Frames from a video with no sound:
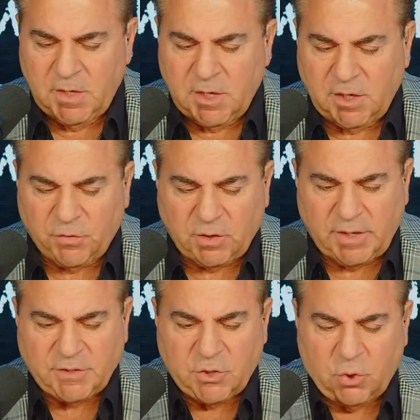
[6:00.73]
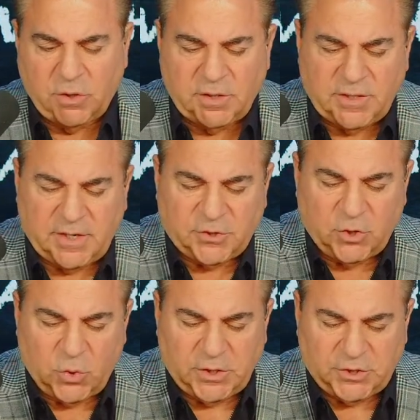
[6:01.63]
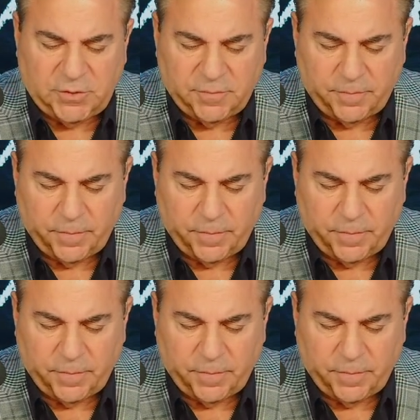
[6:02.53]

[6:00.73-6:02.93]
If you'd like to call in to ask a question,